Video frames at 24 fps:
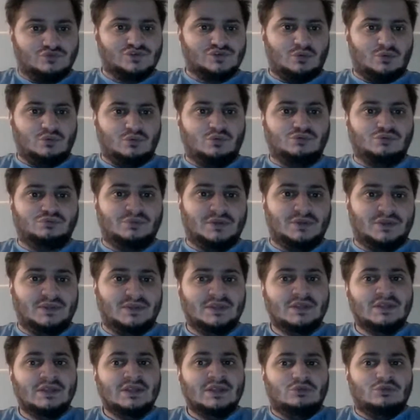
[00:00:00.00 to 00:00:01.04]
So I would be
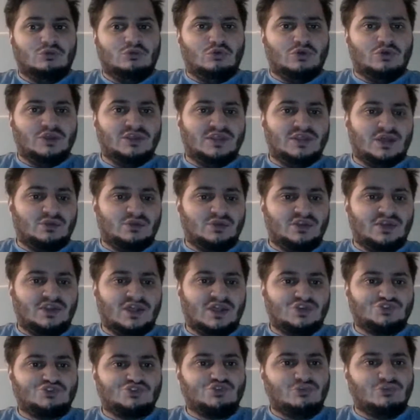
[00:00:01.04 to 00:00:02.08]
looking down the
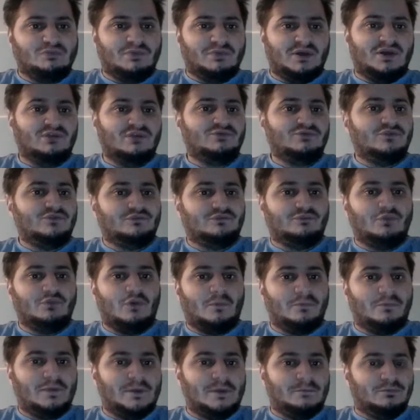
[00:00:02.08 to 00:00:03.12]
natural path of
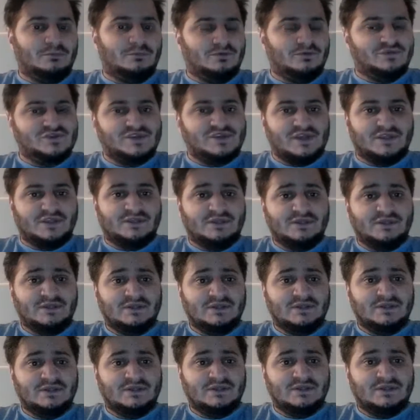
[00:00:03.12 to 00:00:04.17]
what people have said.
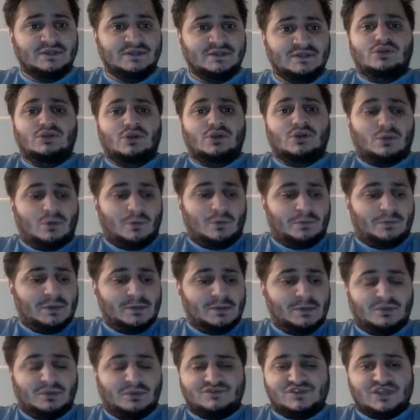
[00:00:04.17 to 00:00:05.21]

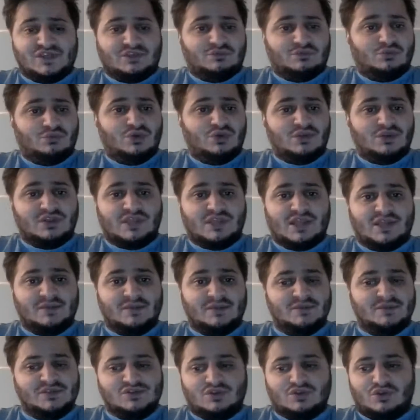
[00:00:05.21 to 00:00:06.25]
What people have said to
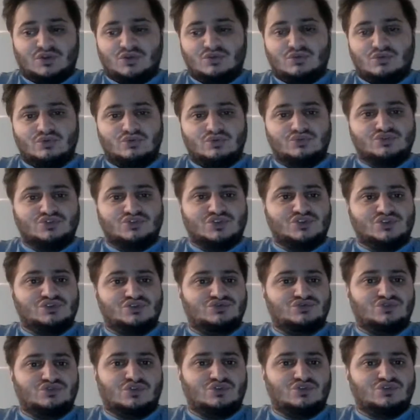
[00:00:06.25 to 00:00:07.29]
work cannabis
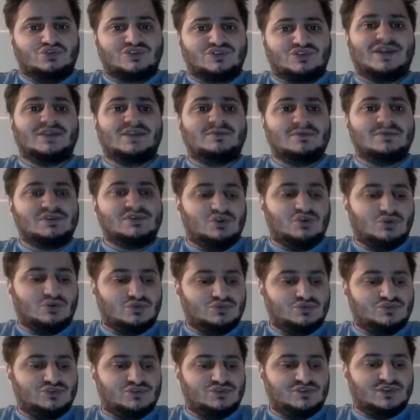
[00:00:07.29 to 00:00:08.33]
oils. There's not just
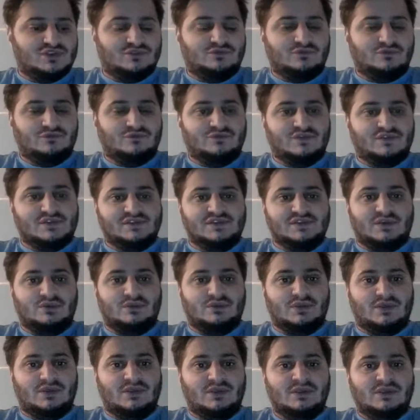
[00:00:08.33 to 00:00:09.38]
cannabis oils. There's different
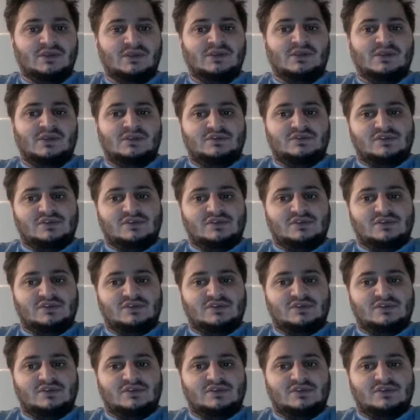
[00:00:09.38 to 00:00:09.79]
things out there.